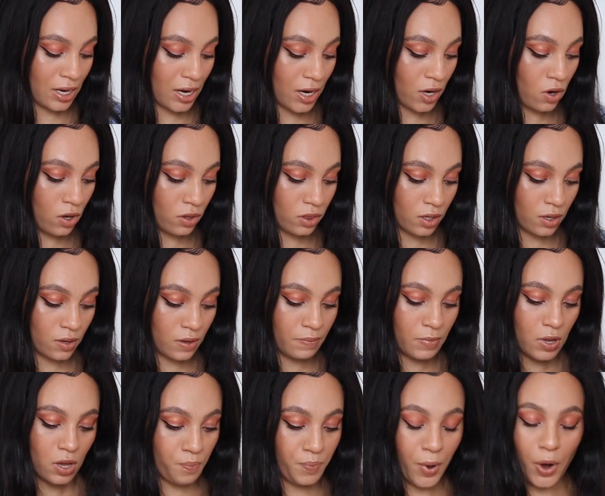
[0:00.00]
and I got
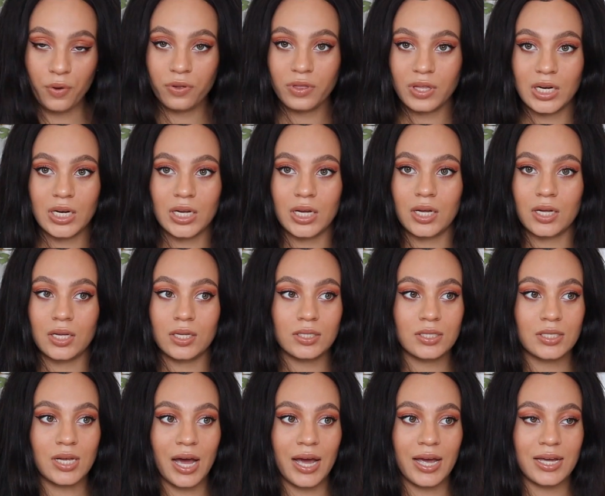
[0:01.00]
them both in
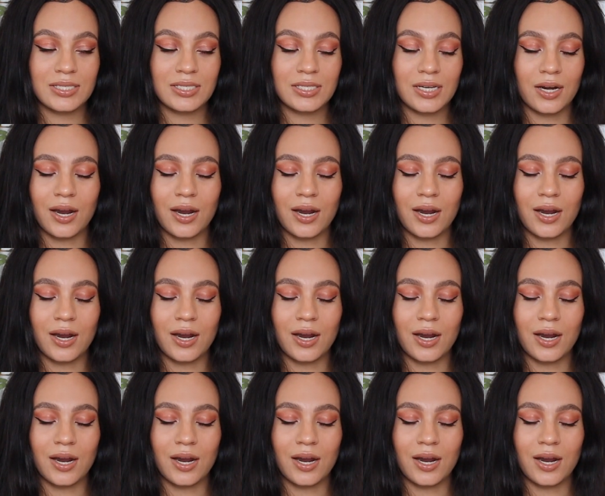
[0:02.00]
a size